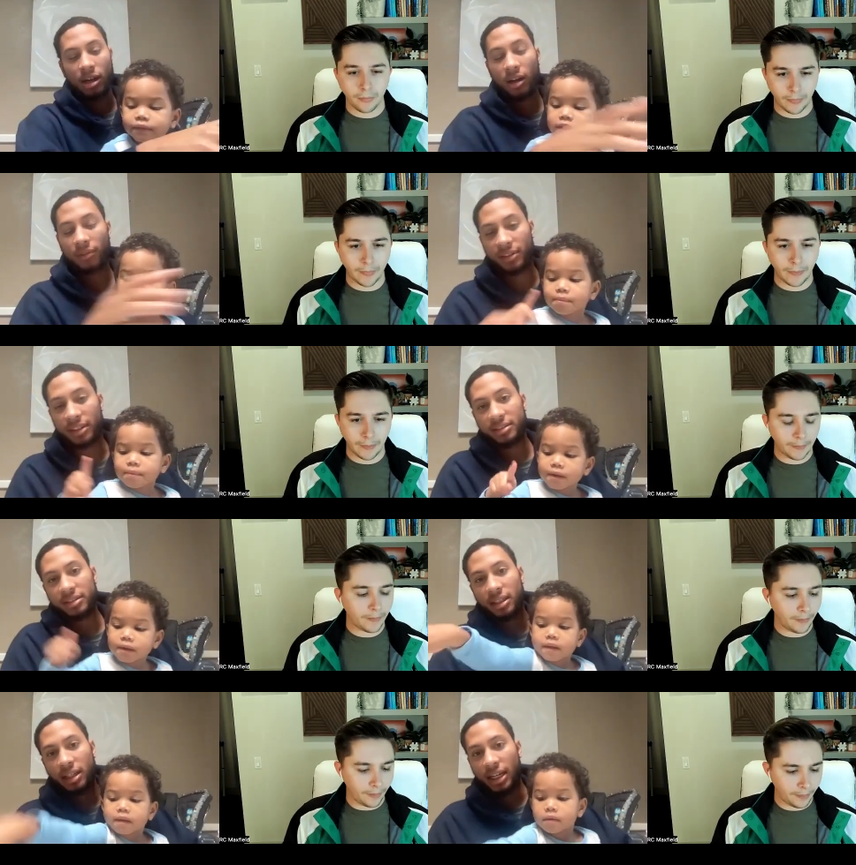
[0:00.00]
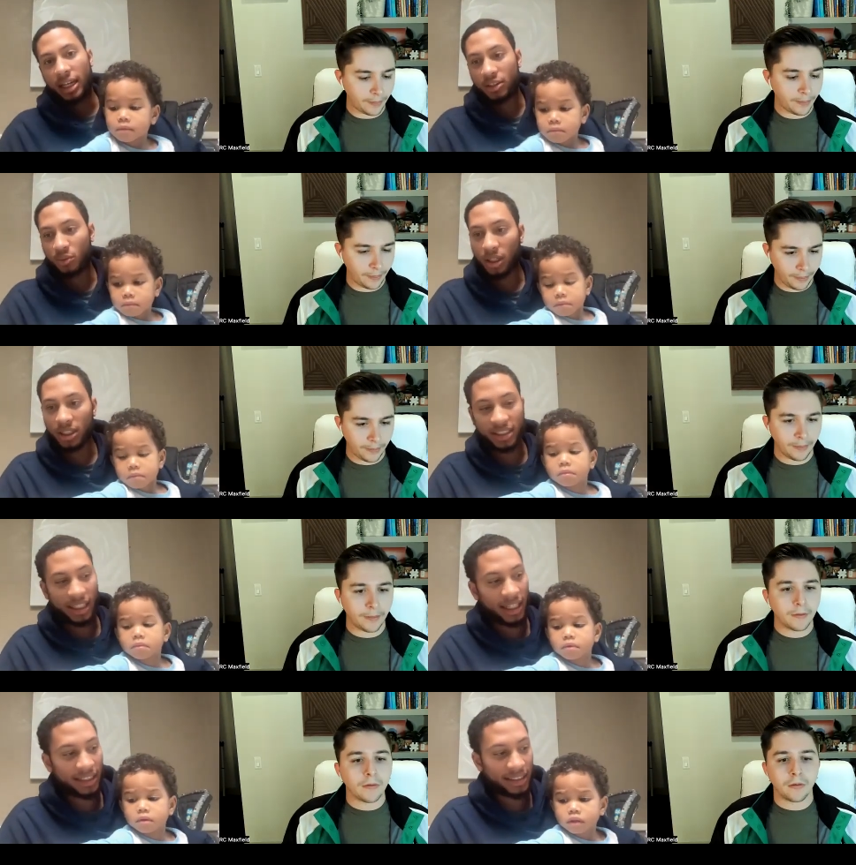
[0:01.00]
Speaker 1: offense, as well as
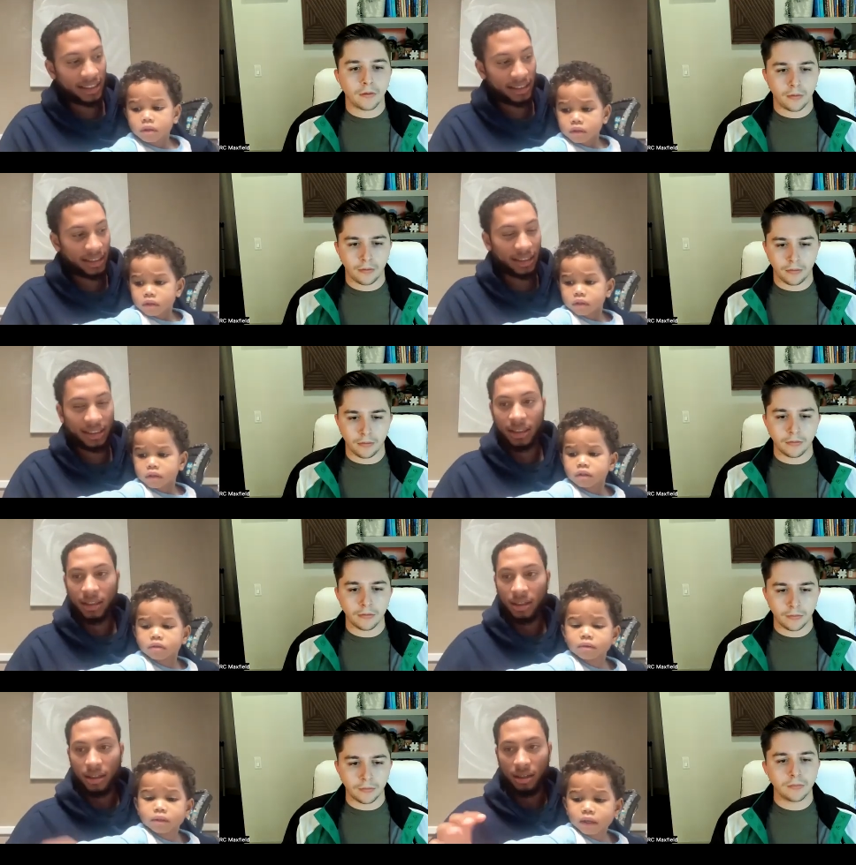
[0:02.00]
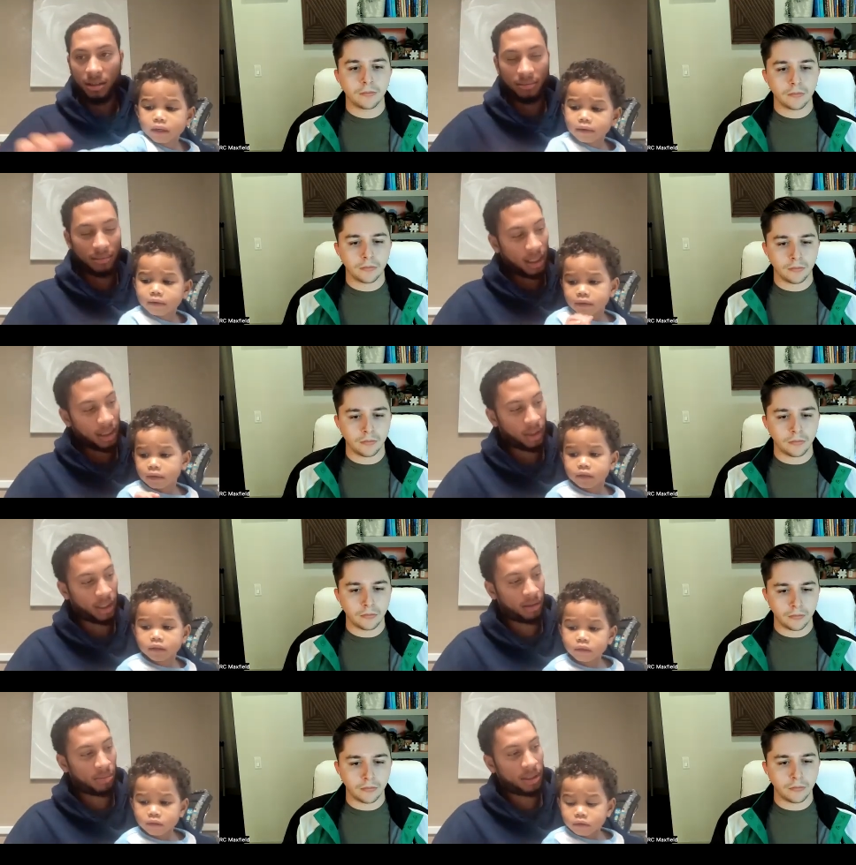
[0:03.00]
a SEC. Not
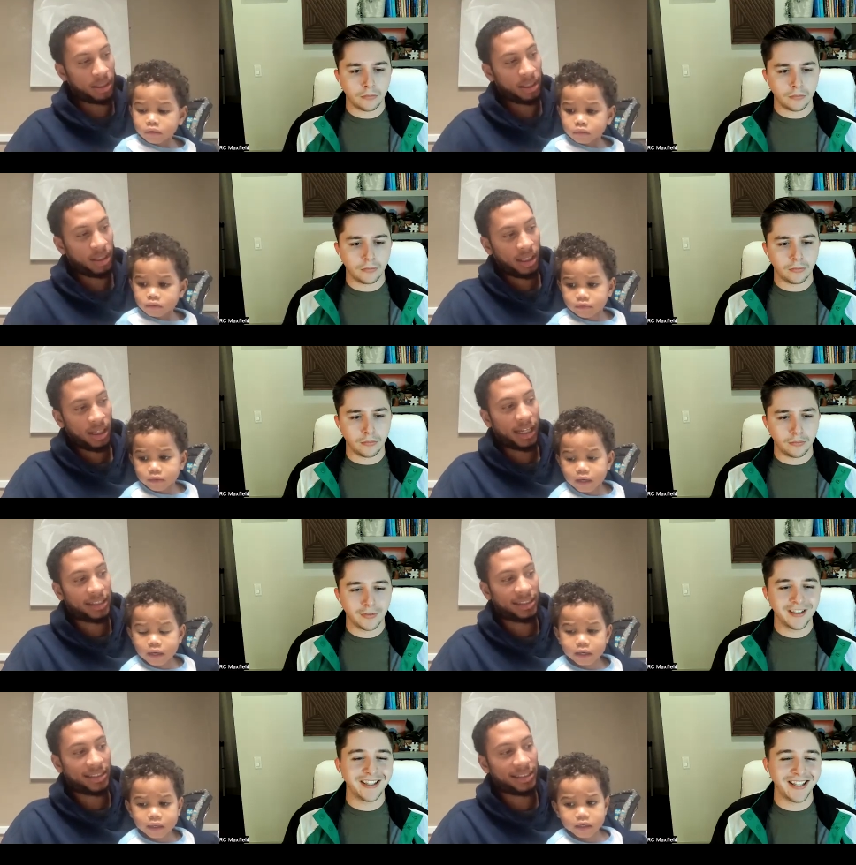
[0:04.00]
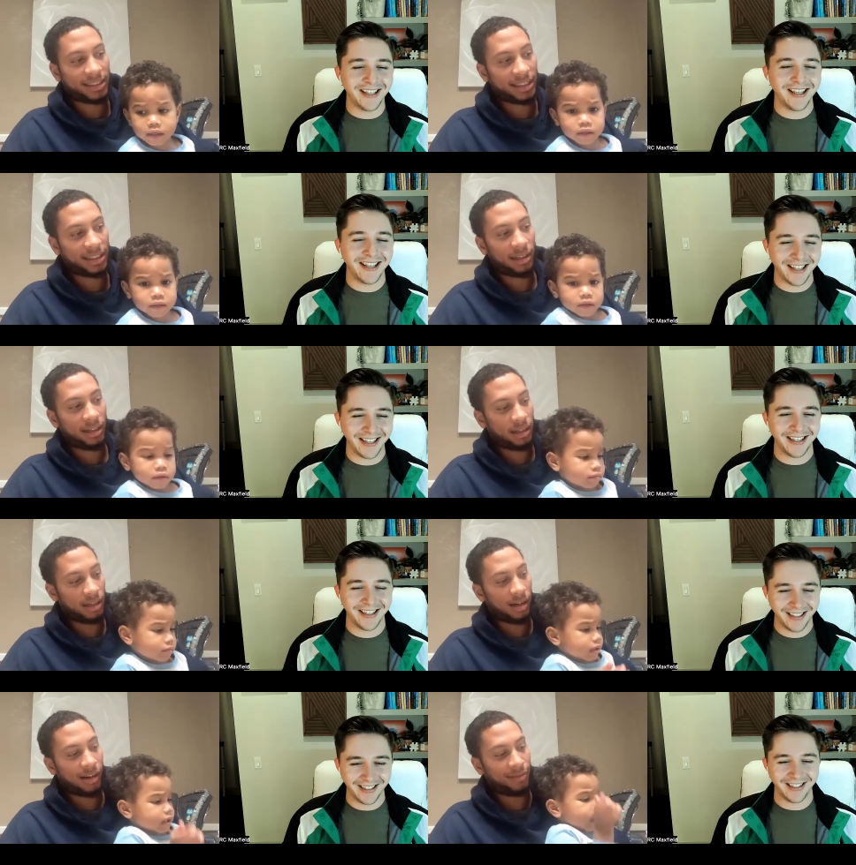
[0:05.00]
right now, buddy. What? SEC
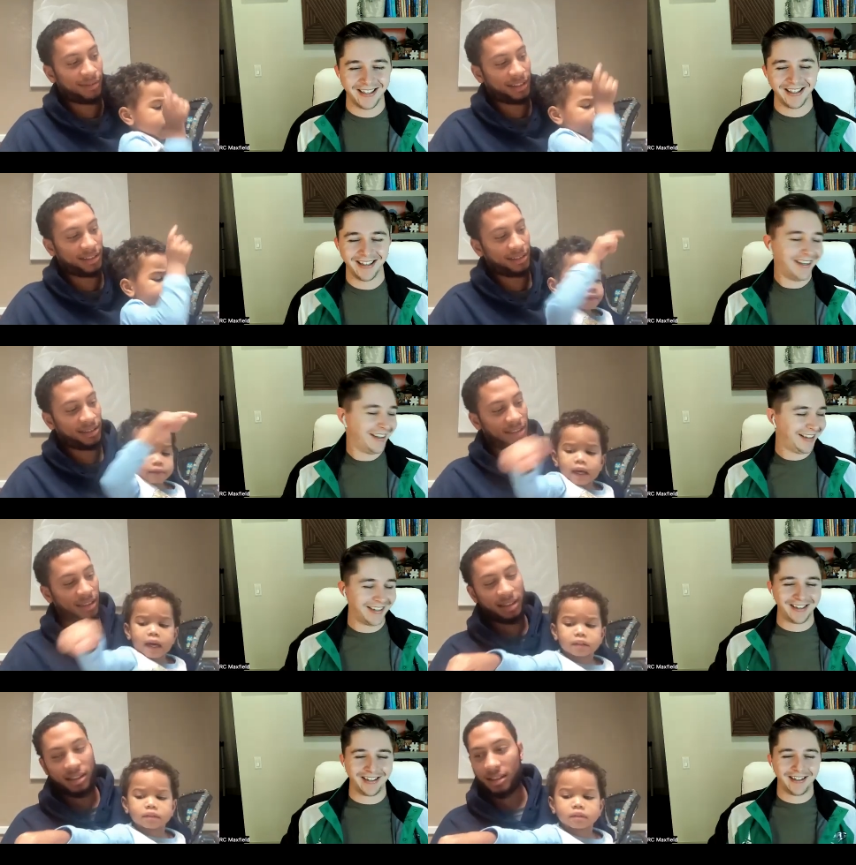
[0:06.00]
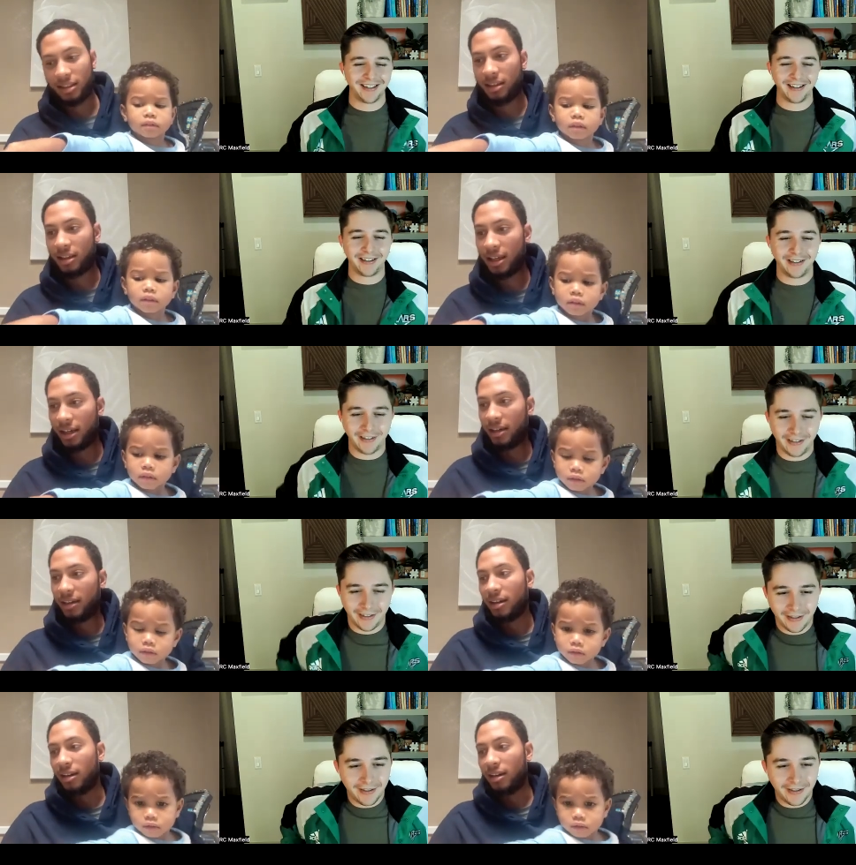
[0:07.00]
offense that